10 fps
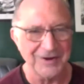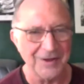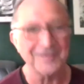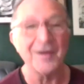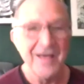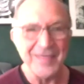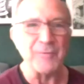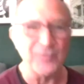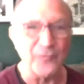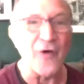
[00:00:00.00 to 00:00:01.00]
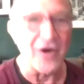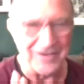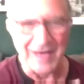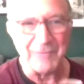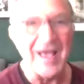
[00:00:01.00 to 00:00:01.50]
So that was
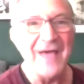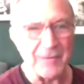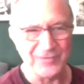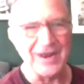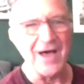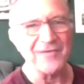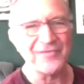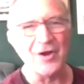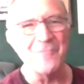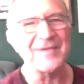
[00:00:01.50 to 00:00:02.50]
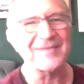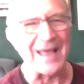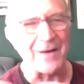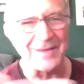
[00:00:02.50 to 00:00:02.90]
that was the last thing I missed out in